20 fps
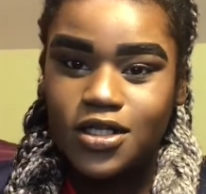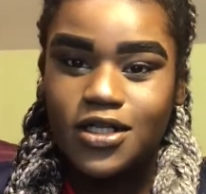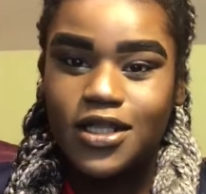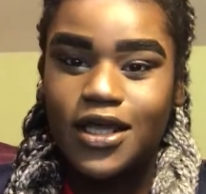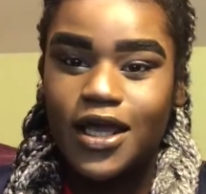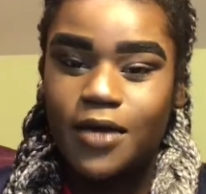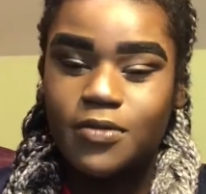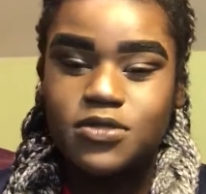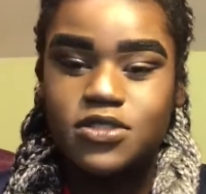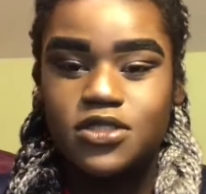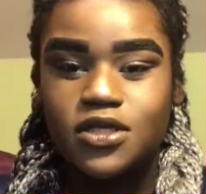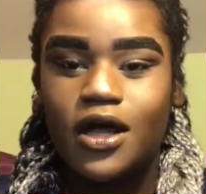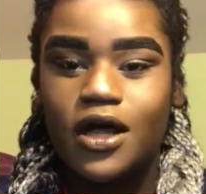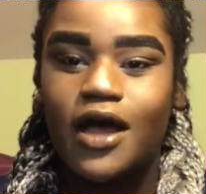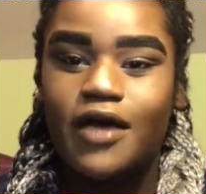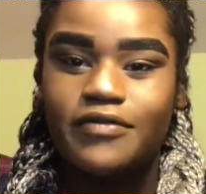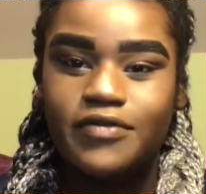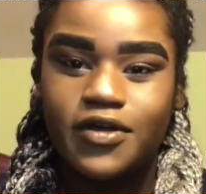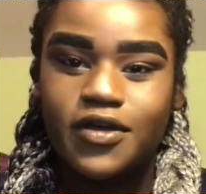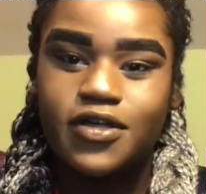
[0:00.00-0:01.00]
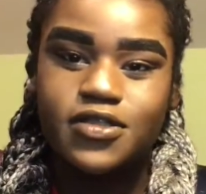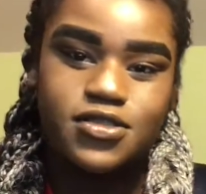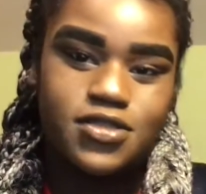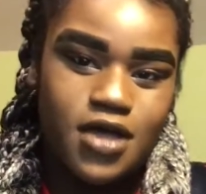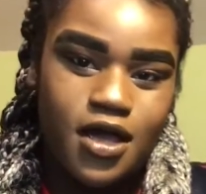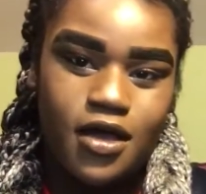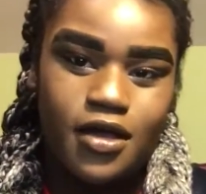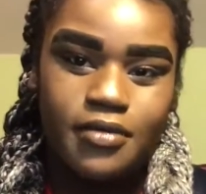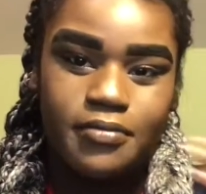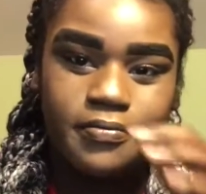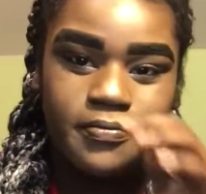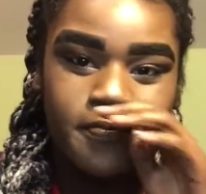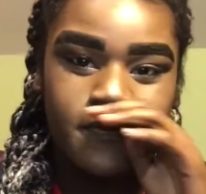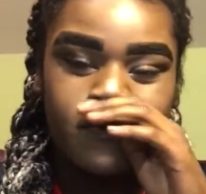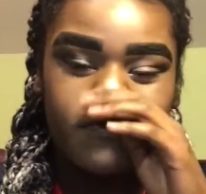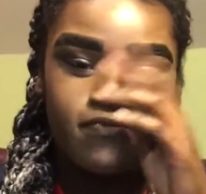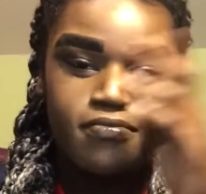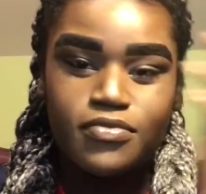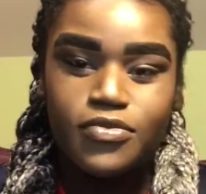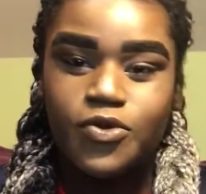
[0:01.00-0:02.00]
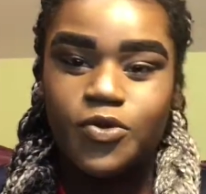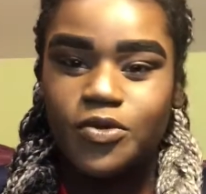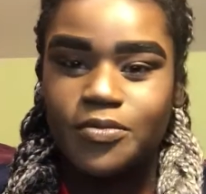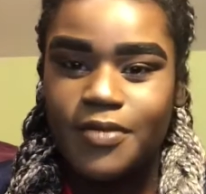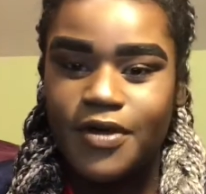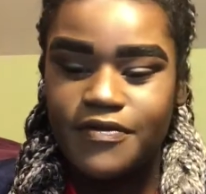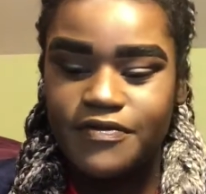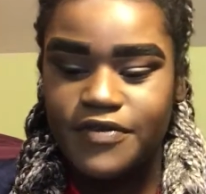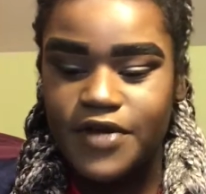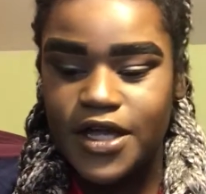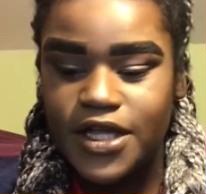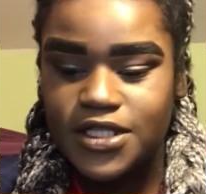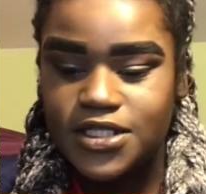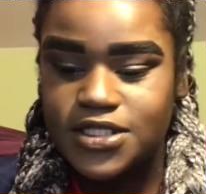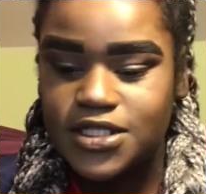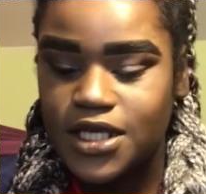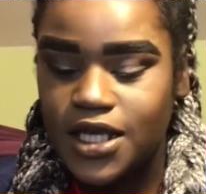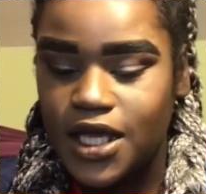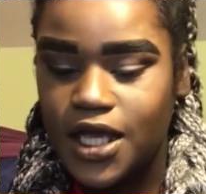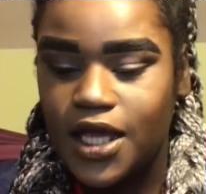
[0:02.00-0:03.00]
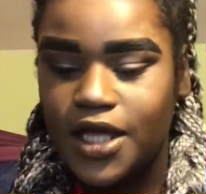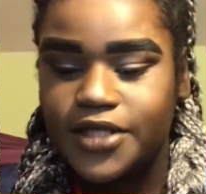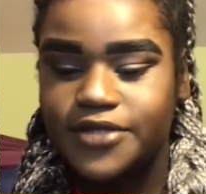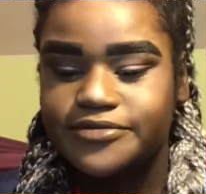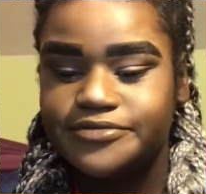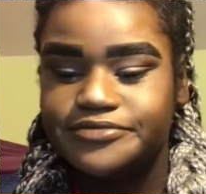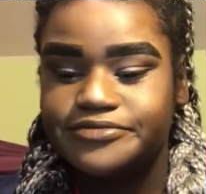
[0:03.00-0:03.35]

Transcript: Like, I was still having a good time with my friends, and